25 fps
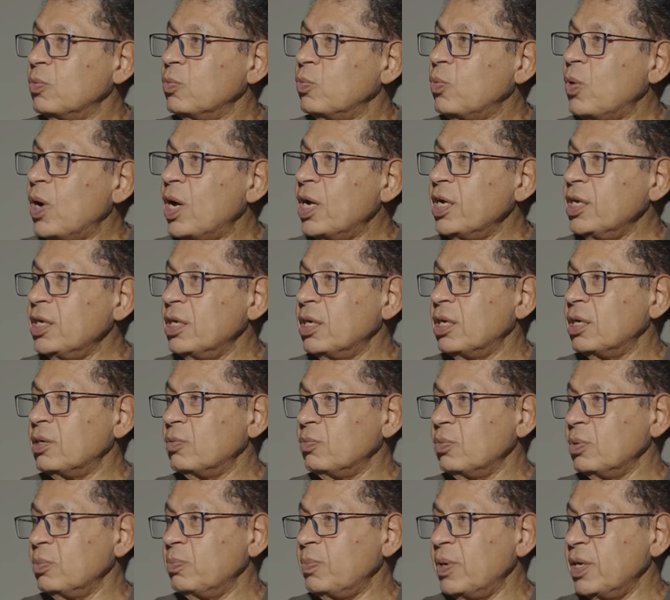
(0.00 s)
Why are
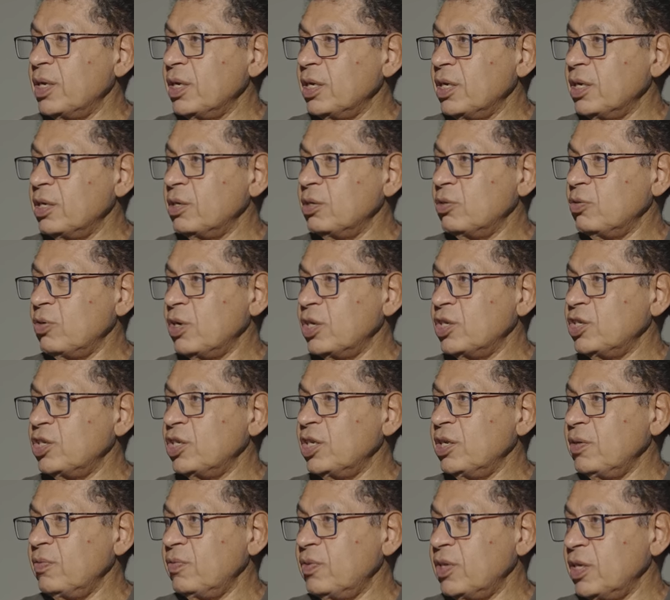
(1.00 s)
we panicking to
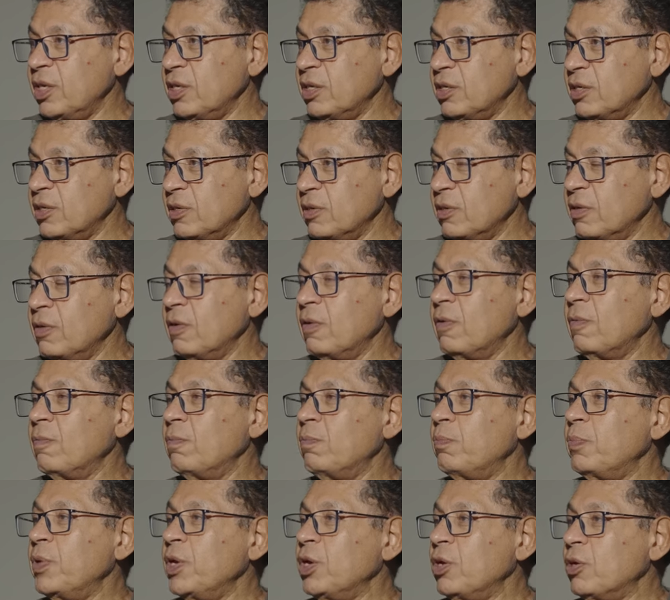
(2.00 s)
achieve things?
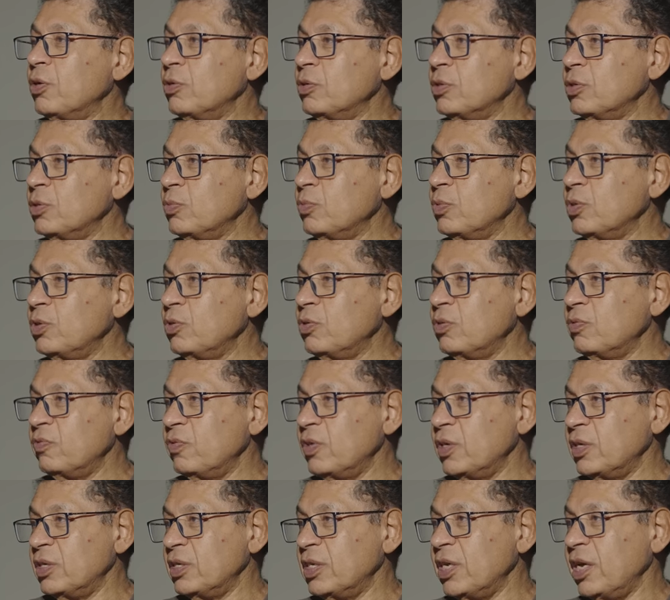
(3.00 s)
Because we don't
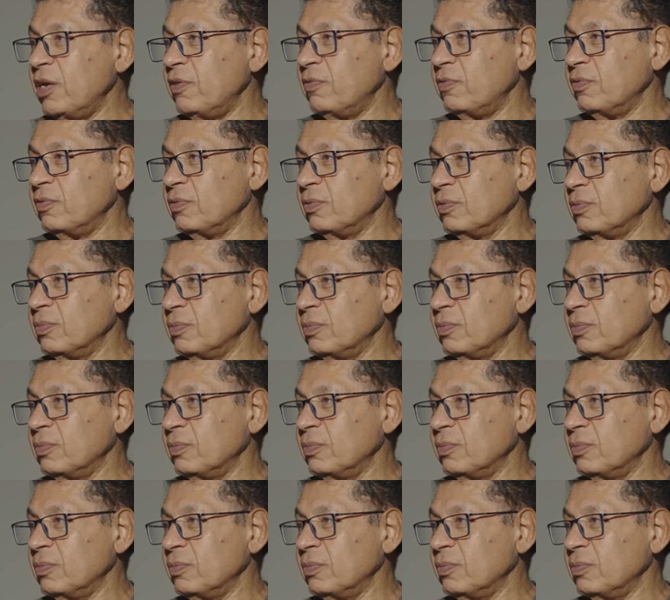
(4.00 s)
feel safe.